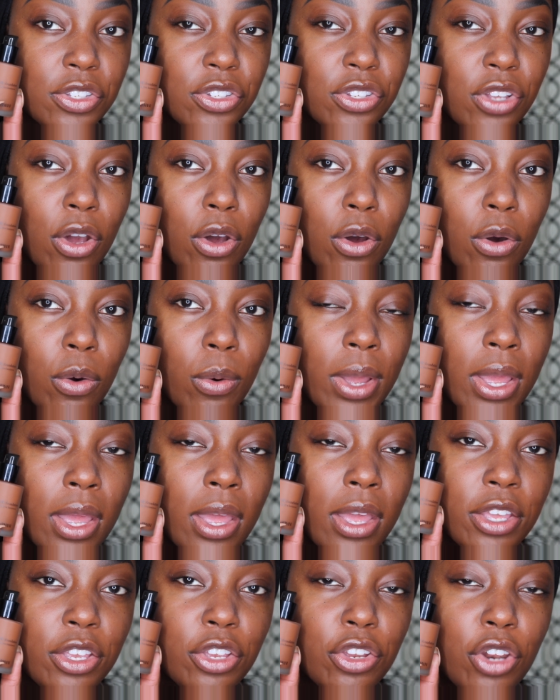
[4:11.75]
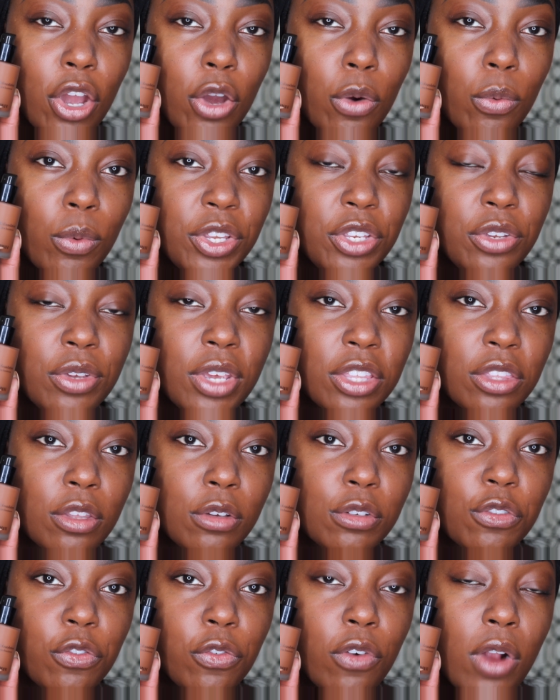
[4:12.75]
So you know when you get
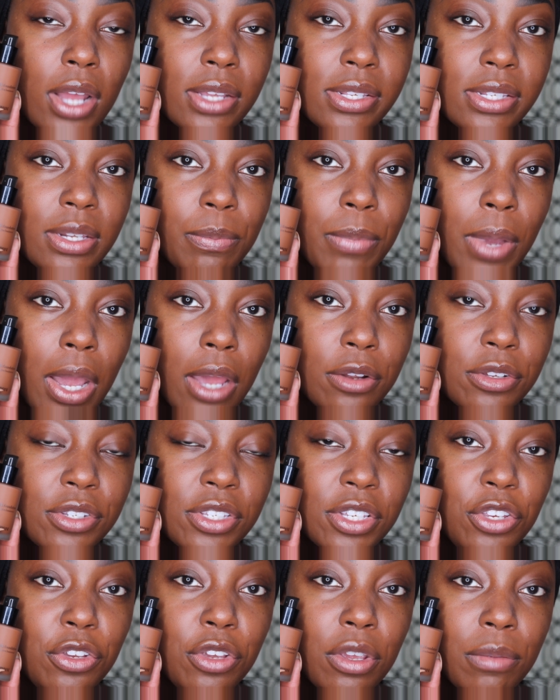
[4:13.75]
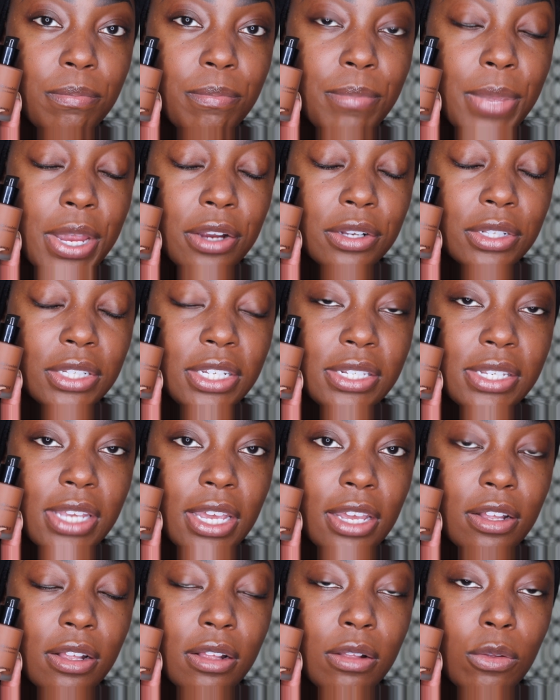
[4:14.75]
those frosted bottles and you can barely
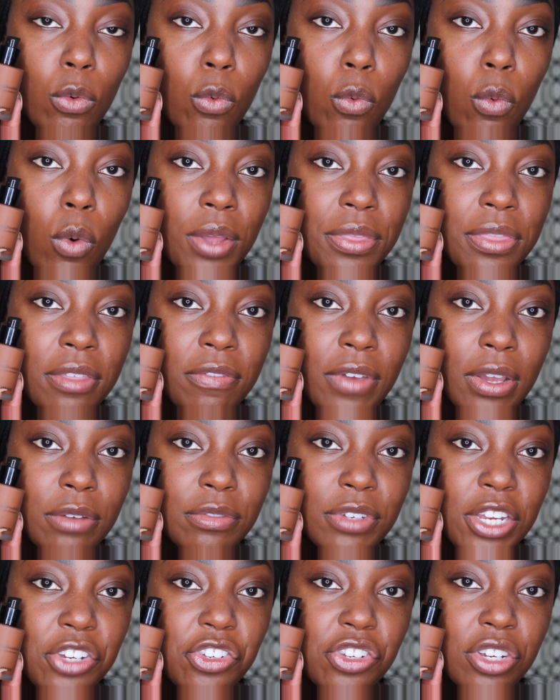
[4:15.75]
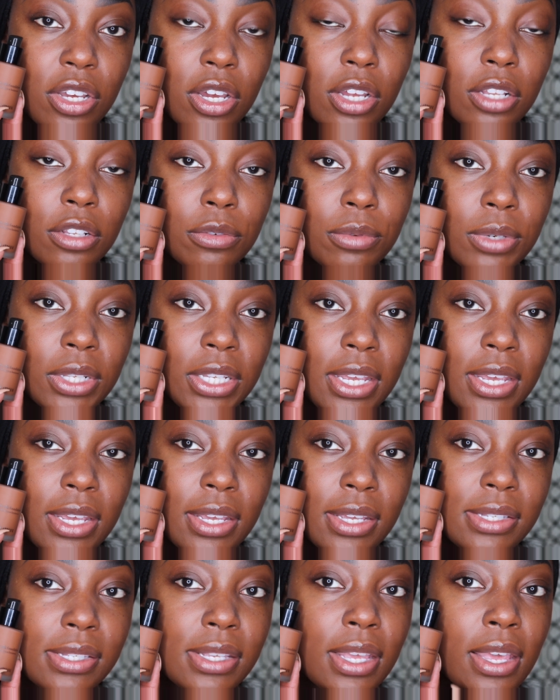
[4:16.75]
tell what the foundation color really
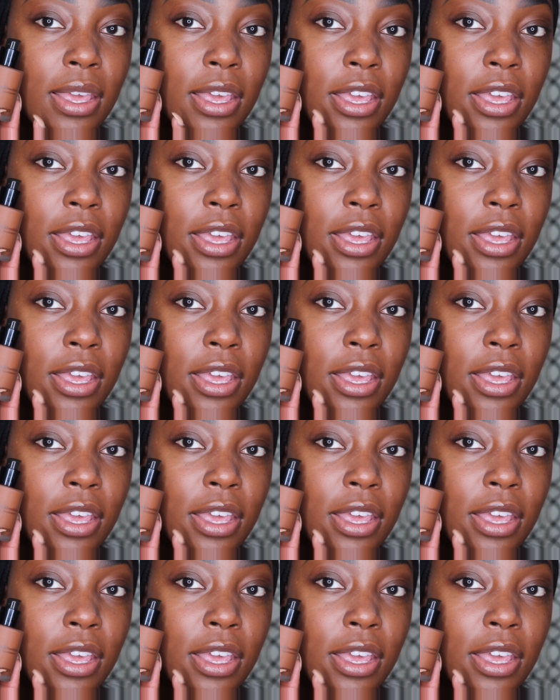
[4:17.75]
is,